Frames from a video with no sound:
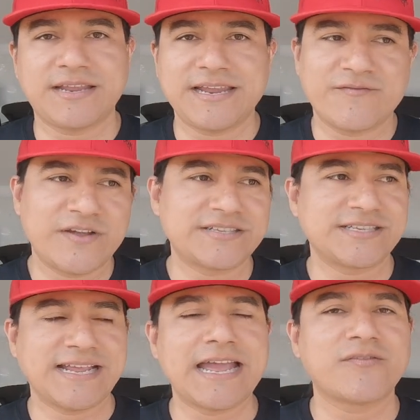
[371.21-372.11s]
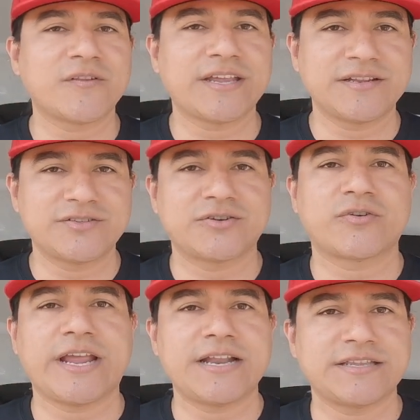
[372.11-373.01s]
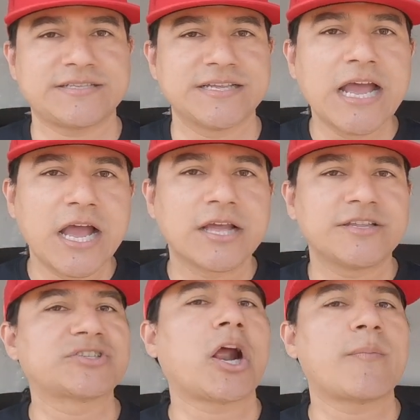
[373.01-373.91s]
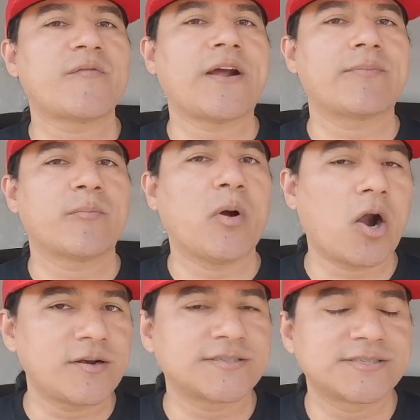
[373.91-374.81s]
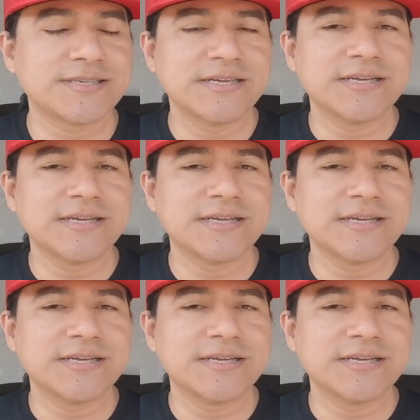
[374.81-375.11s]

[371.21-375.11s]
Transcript: He invested heavily into creating these carbon fiber parts